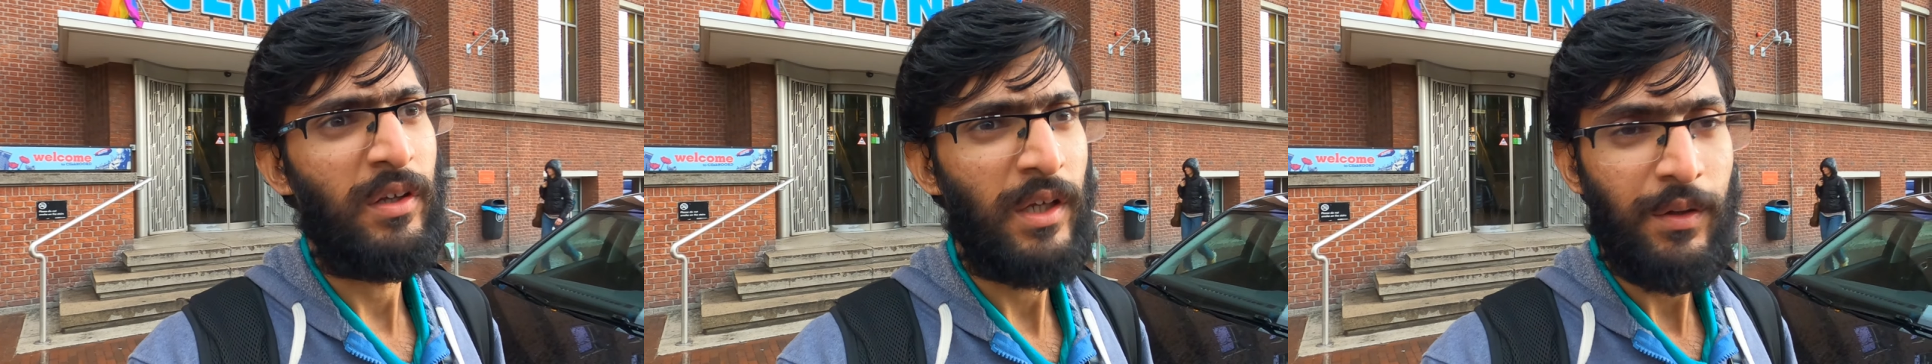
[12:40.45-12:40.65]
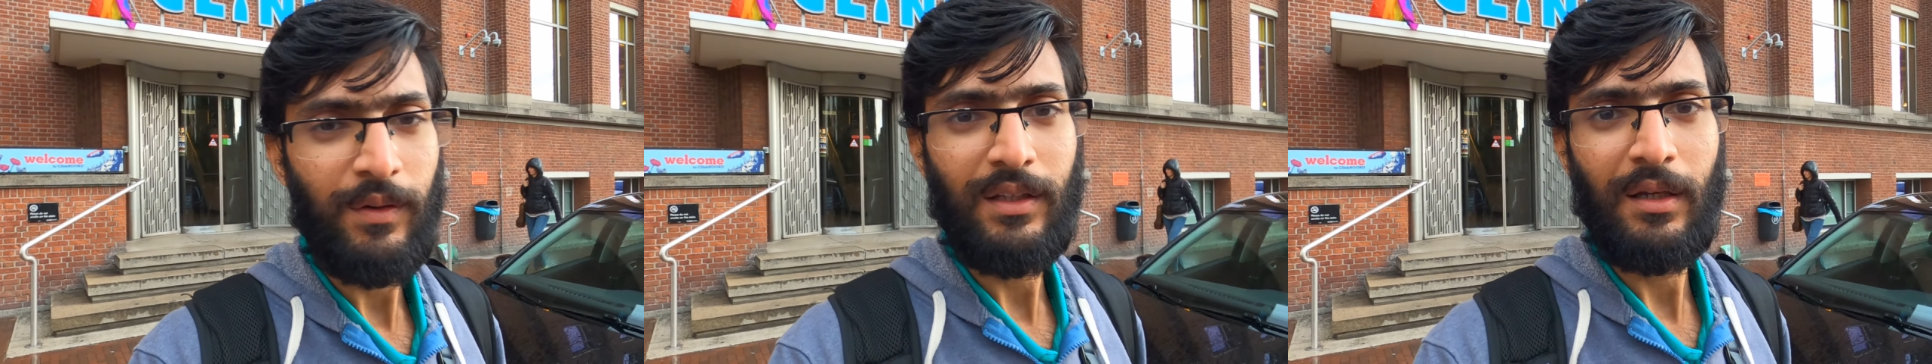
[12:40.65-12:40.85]

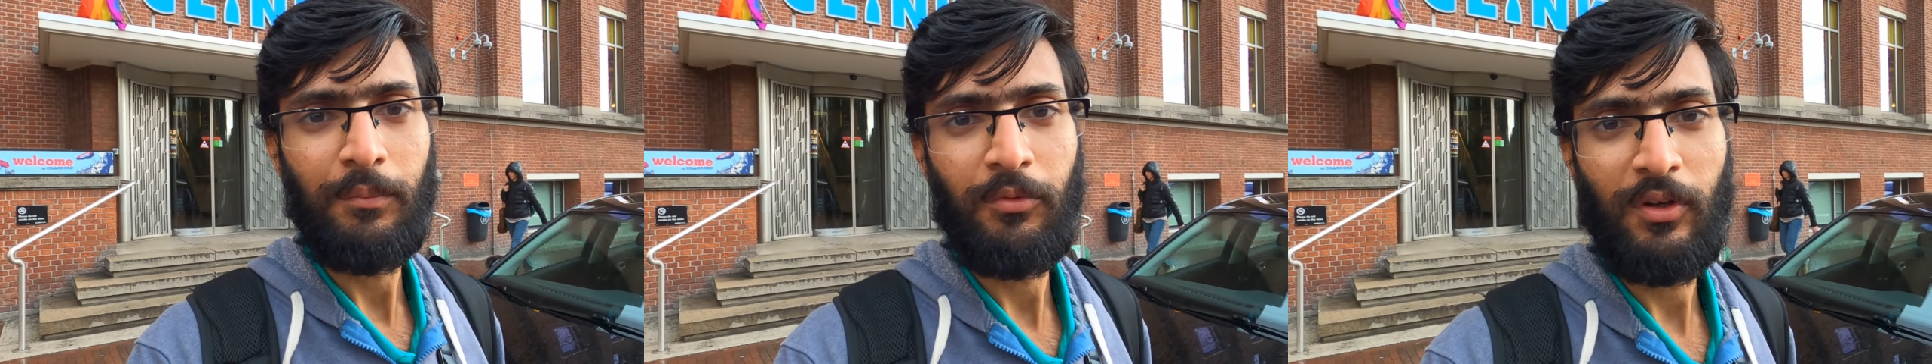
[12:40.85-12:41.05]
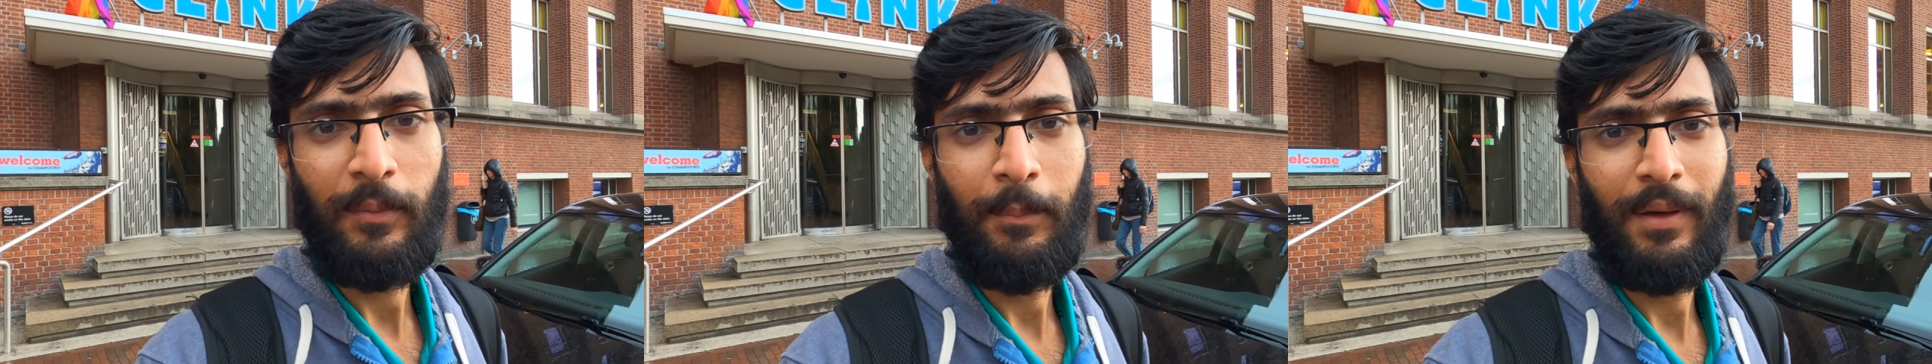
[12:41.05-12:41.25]
give a
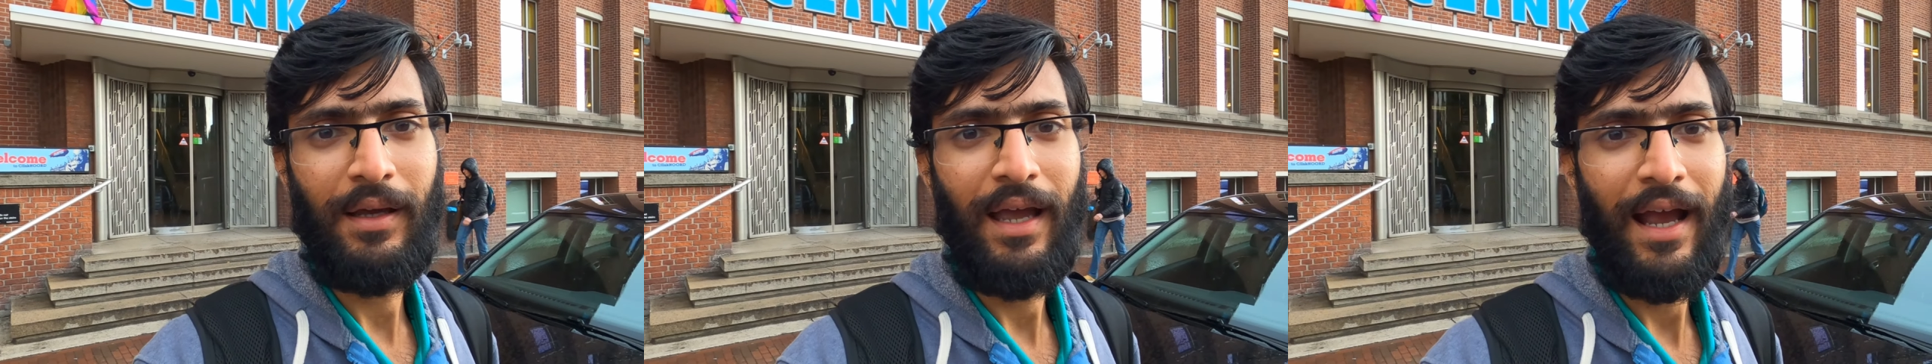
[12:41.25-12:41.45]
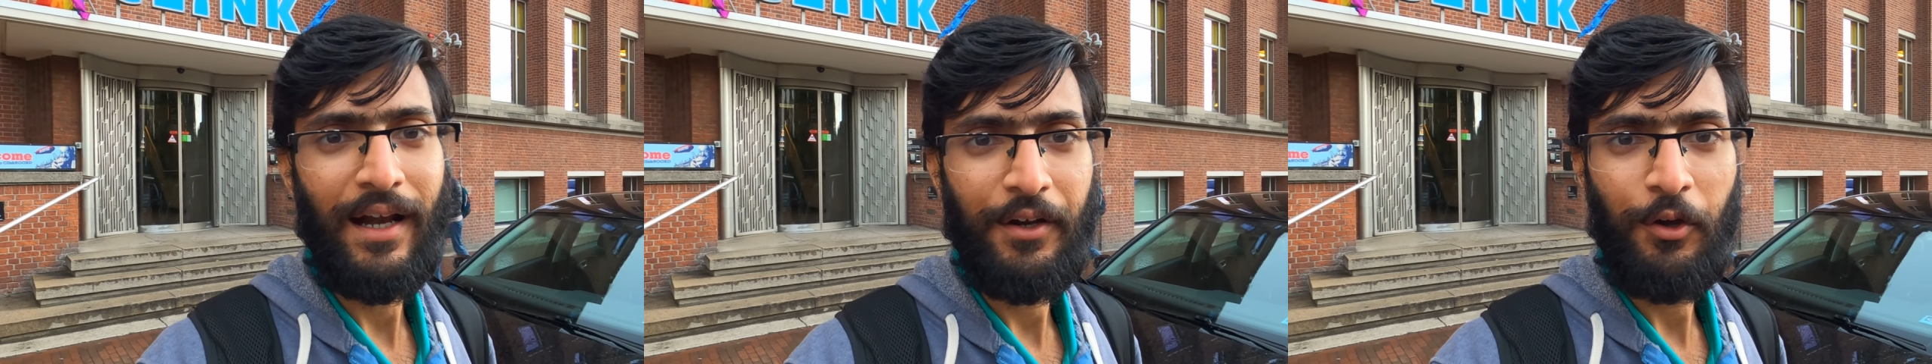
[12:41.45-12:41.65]
thumbs up
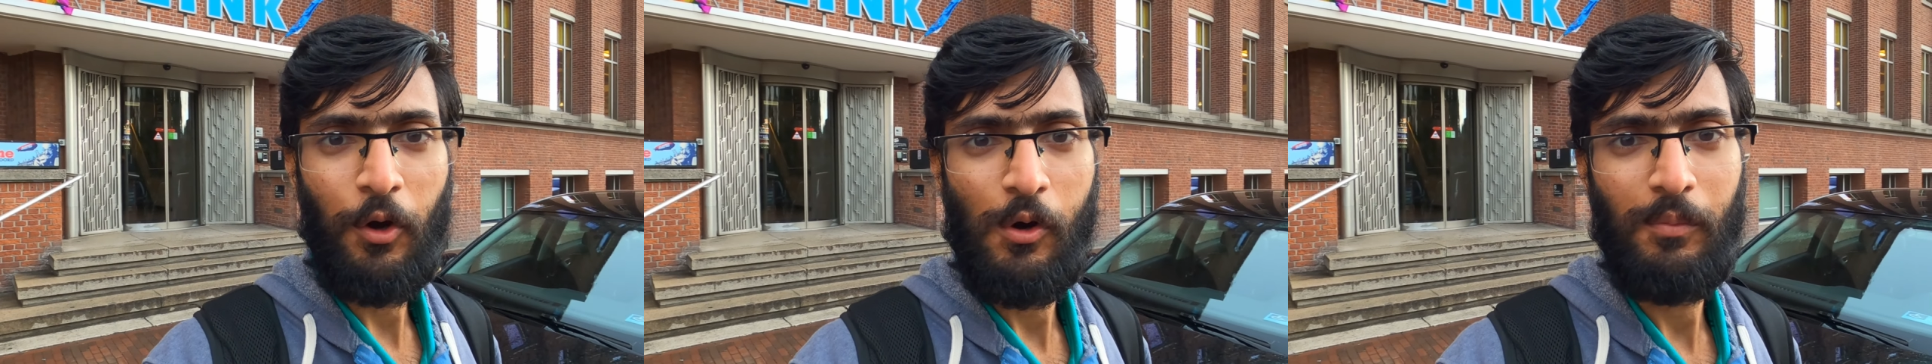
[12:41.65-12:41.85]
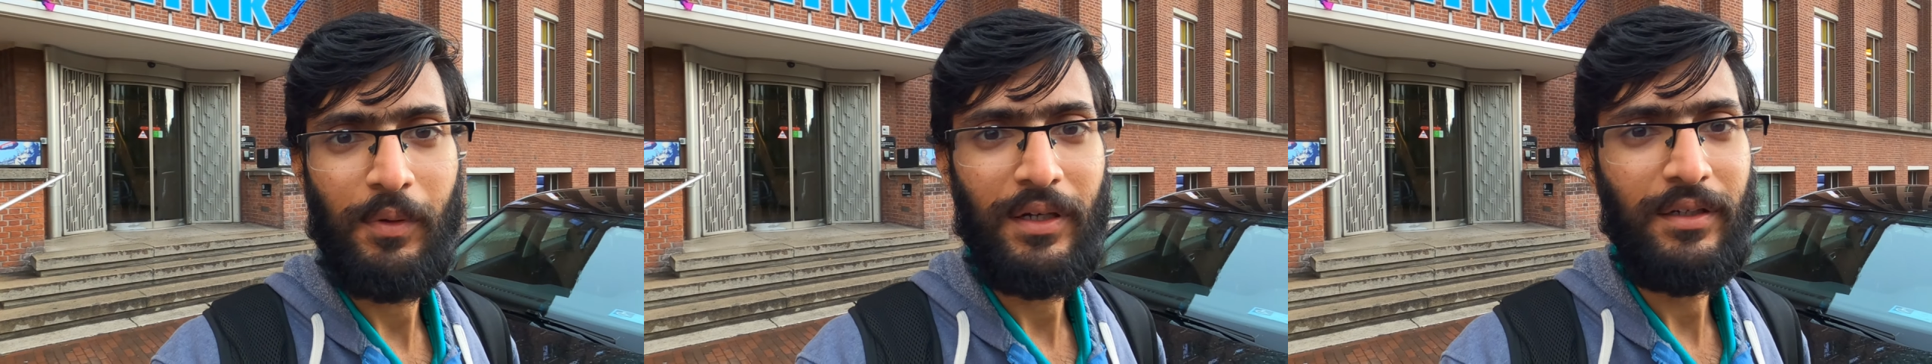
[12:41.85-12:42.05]
add a
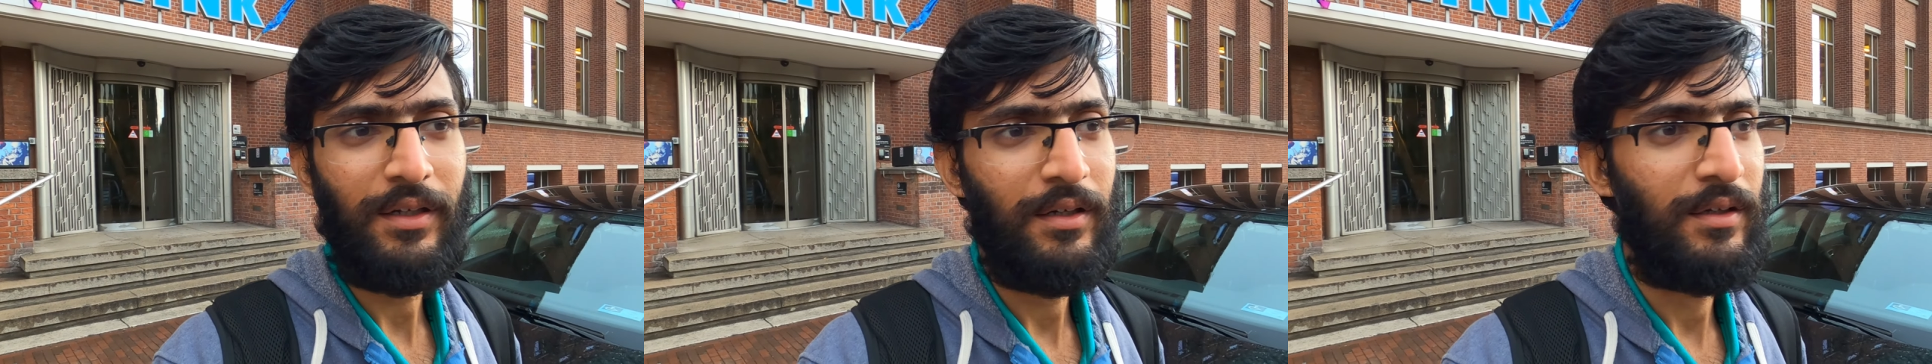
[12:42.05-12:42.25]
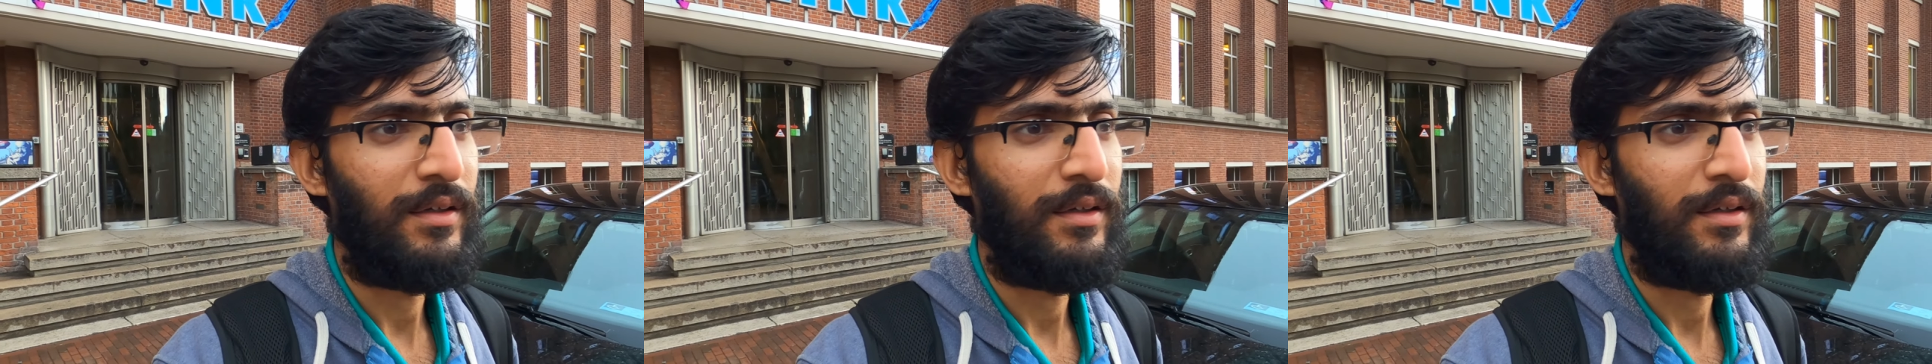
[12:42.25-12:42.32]
comment